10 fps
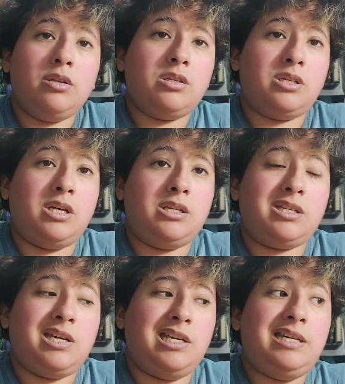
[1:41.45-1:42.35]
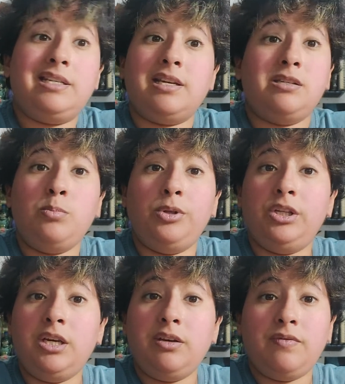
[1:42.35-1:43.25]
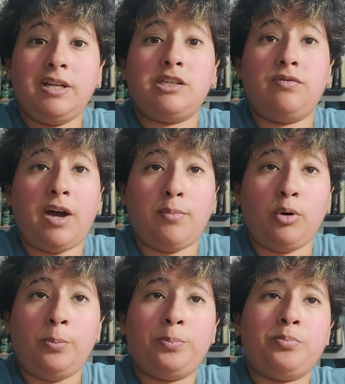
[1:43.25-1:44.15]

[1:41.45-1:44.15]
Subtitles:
since he doesn't believe it's fibro.